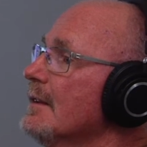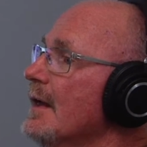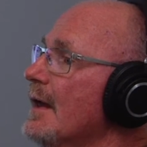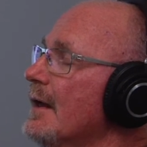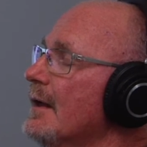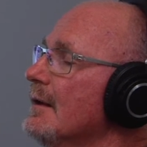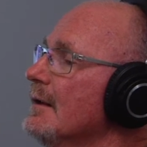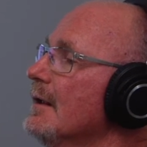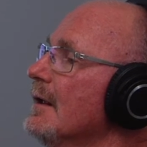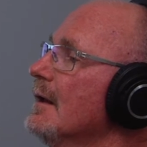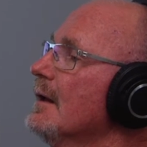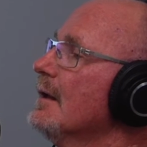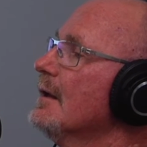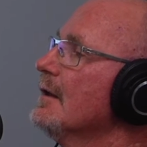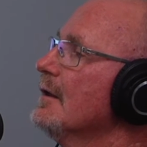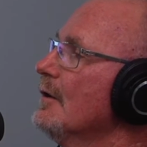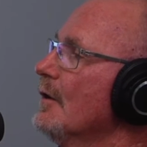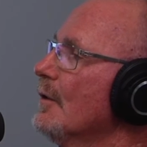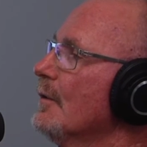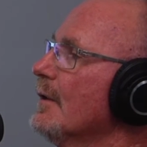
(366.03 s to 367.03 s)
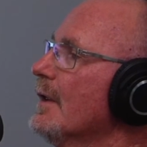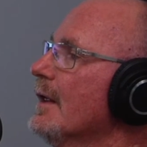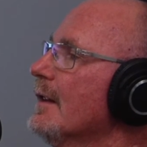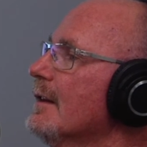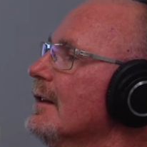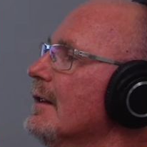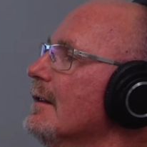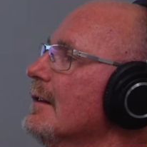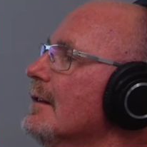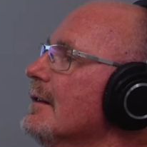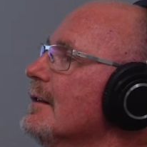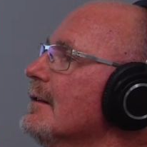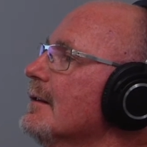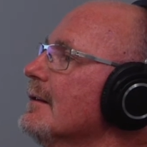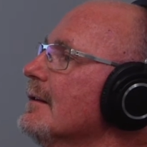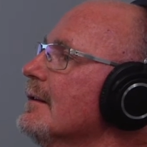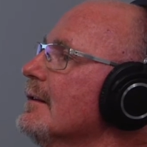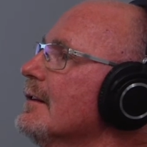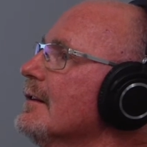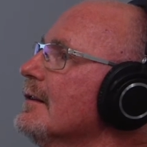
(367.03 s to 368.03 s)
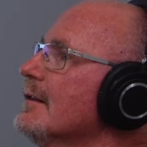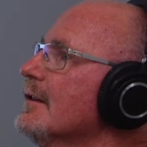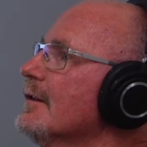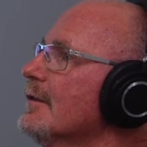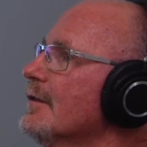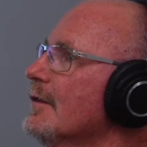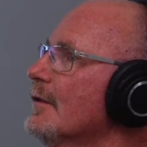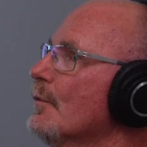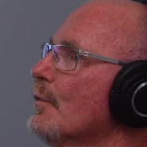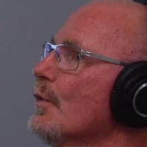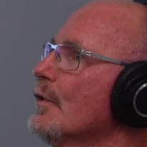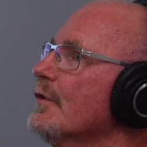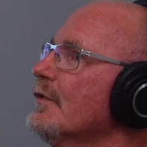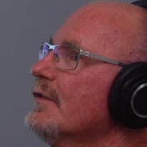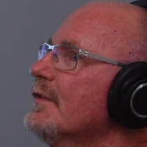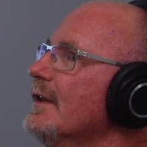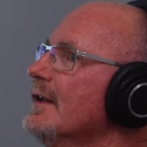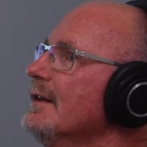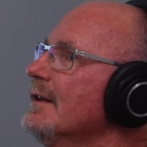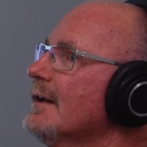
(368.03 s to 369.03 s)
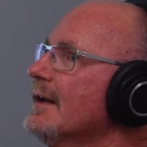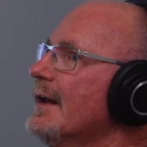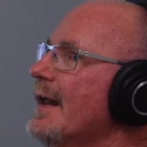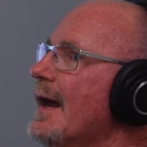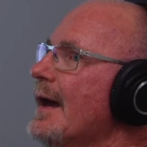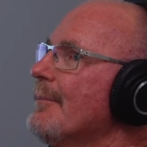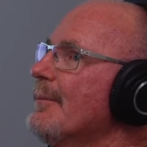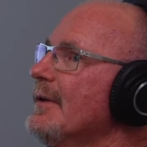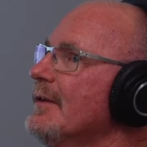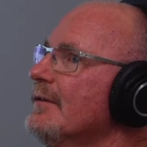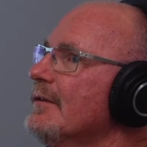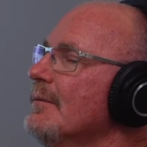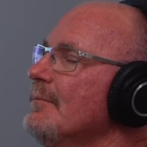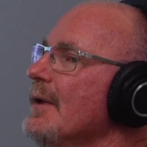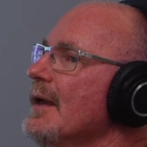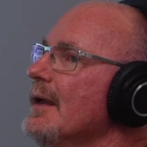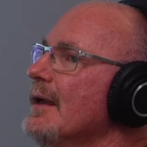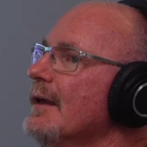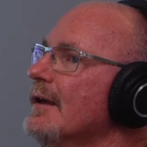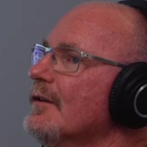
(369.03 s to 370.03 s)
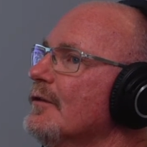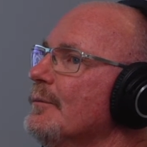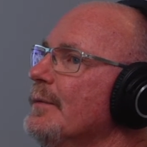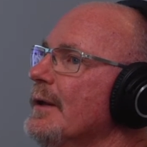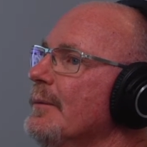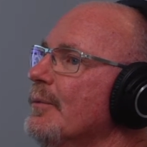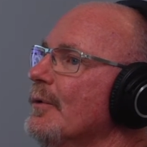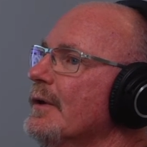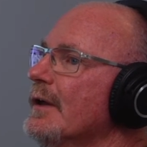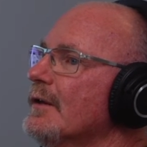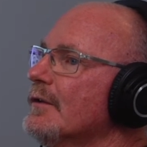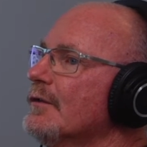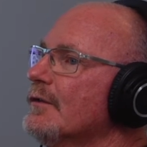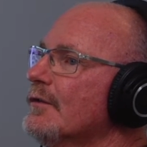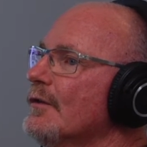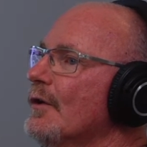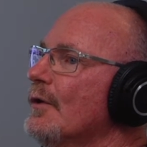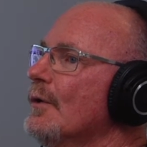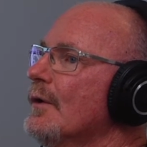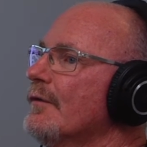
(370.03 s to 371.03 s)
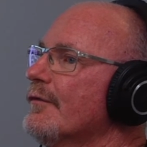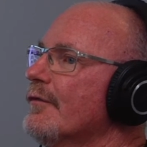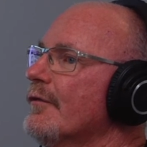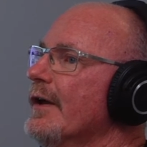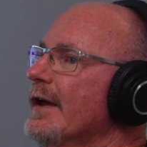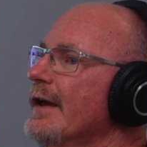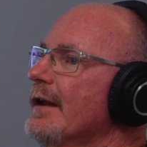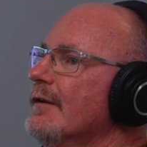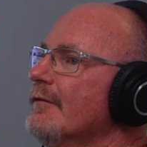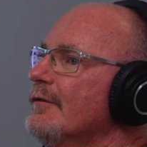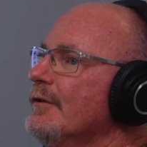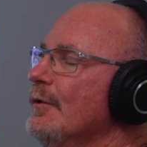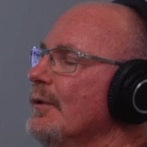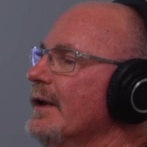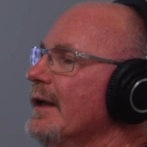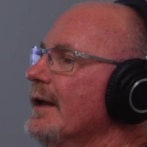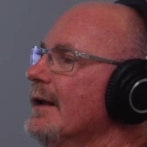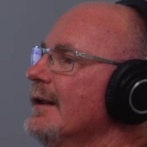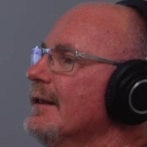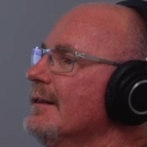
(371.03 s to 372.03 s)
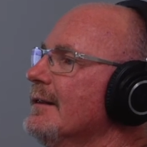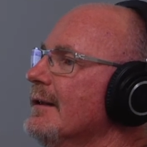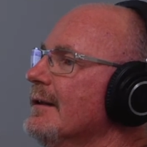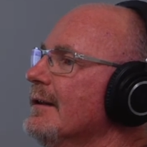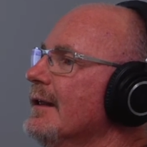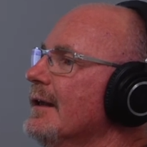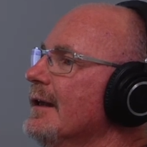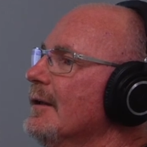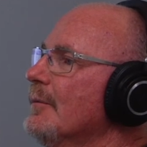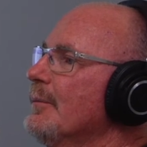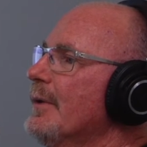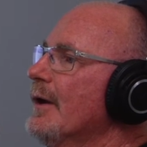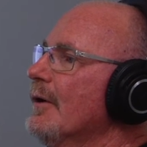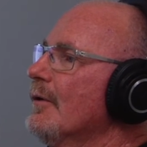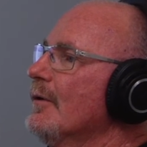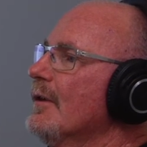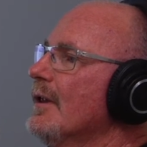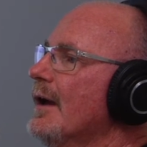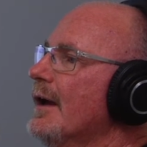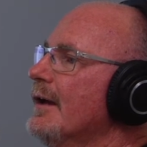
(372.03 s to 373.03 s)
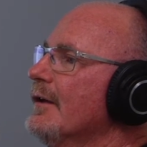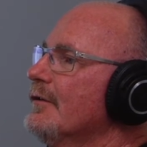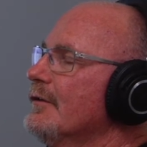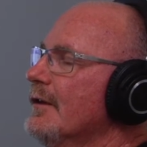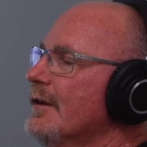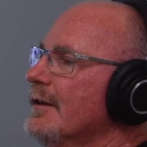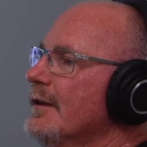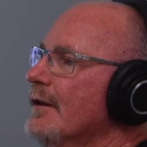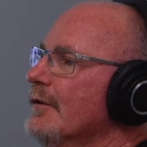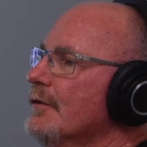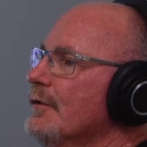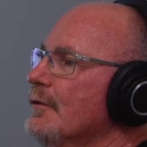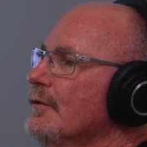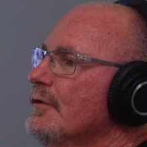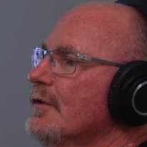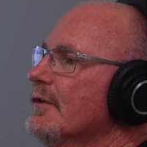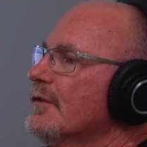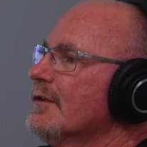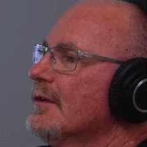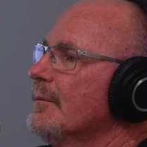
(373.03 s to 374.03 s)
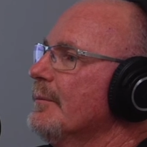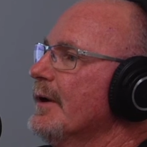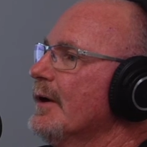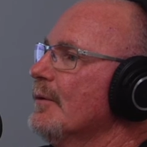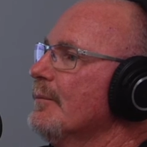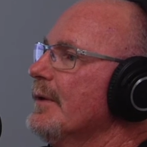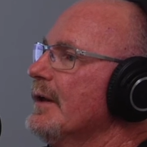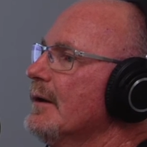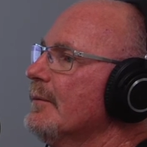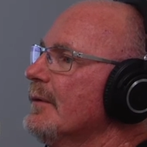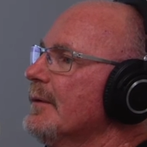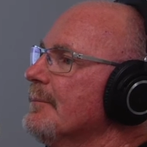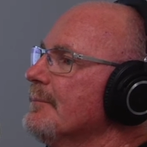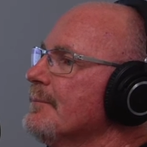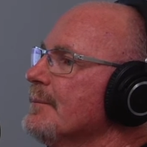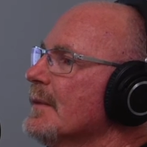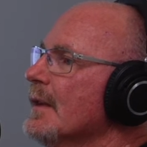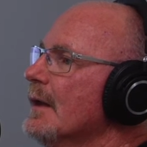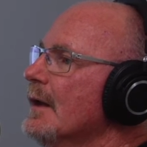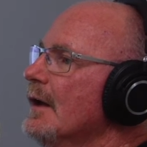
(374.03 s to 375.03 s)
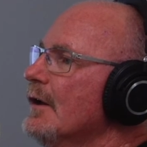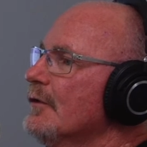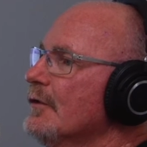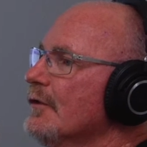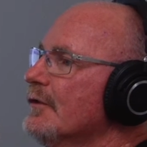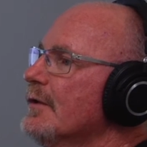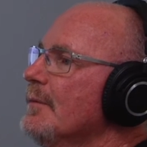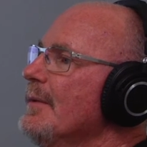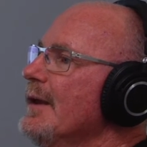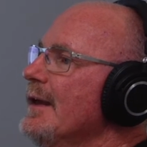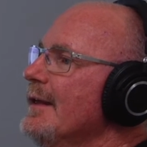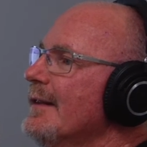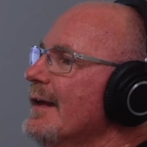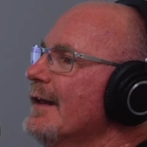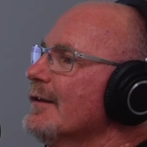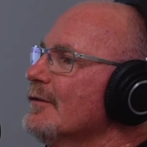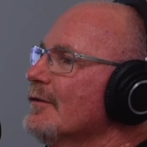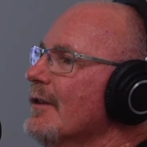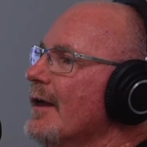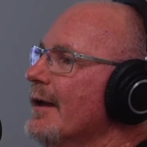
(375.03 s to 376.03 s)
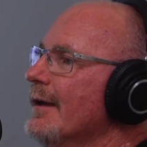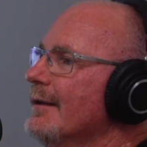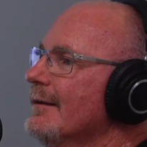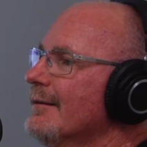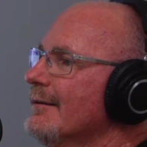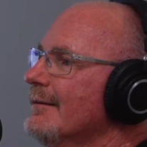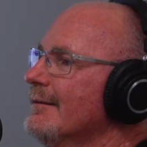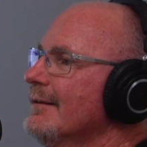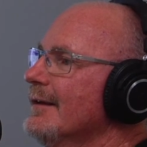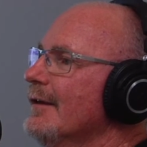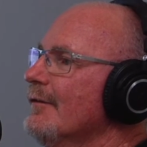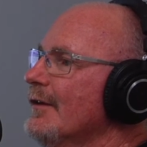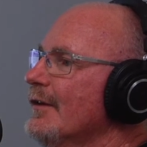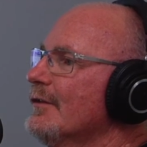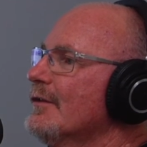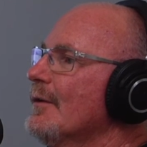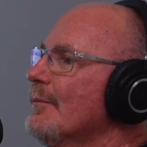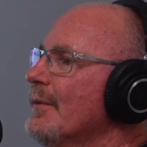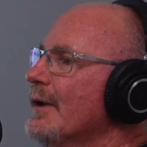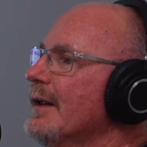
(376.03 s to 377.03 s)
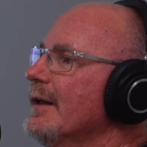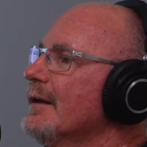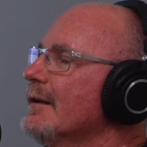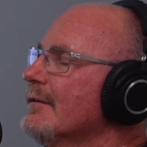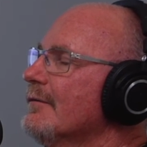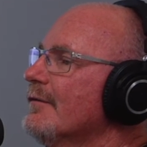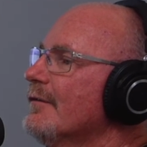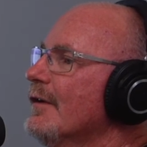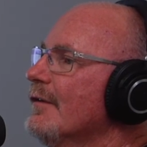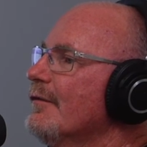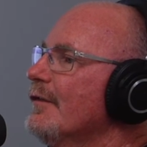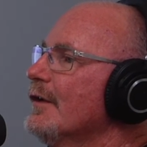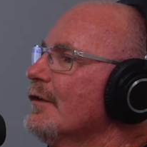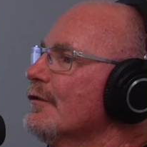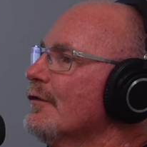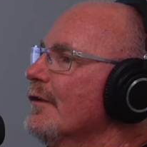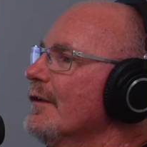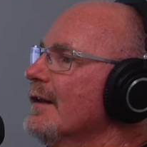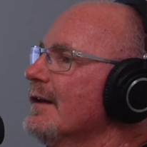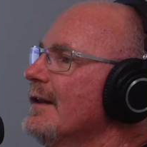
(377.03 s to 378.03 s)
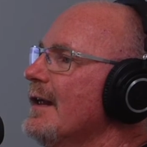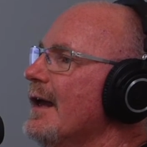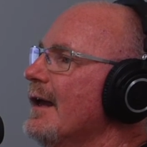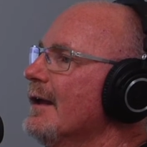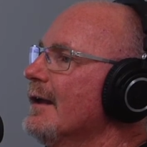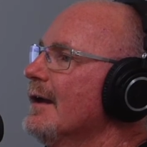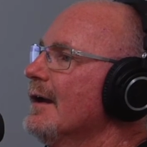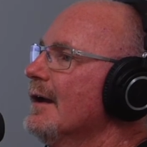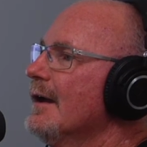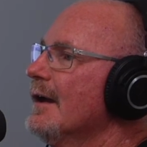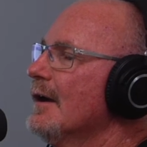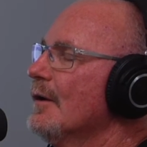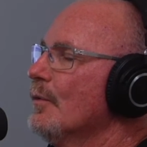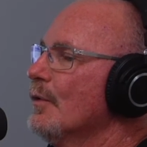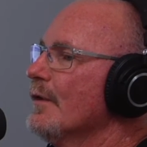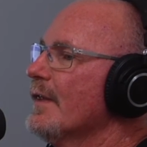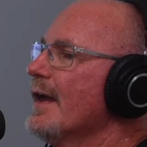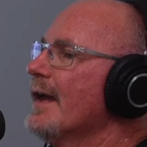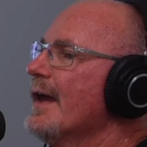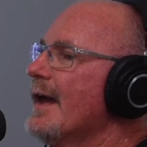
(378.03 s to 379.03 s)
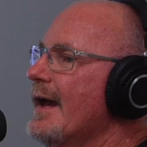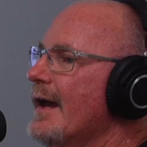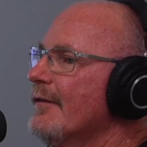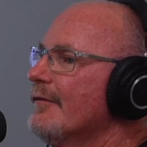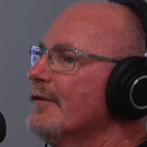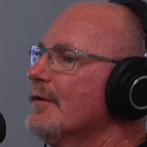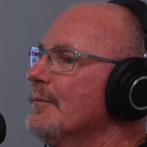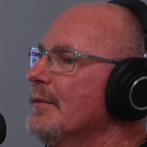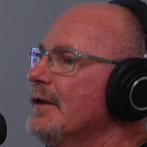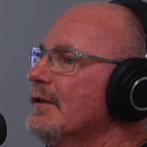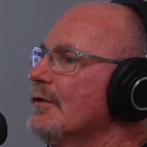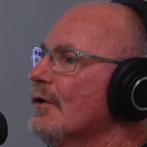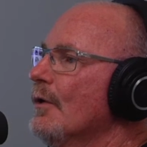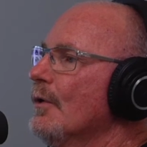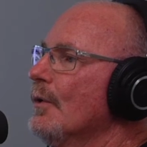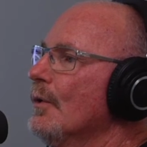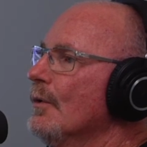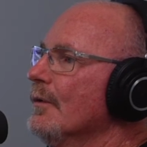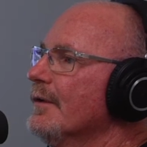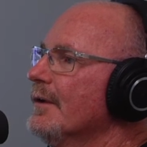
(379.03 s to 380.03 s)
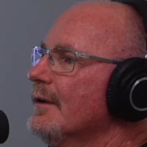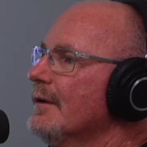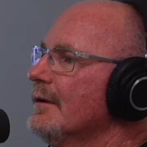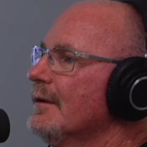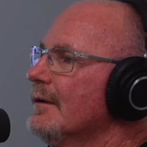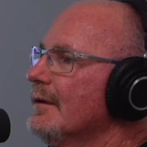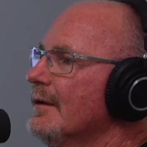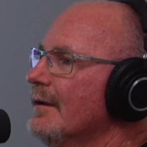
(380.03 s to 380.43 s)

That, the worst thing that can happen to me is people get so afraid of doing anything, they get paralyzed and they'll do just the bare minimum. So to me, that's like giving somebody a fish for the day, where they have to be told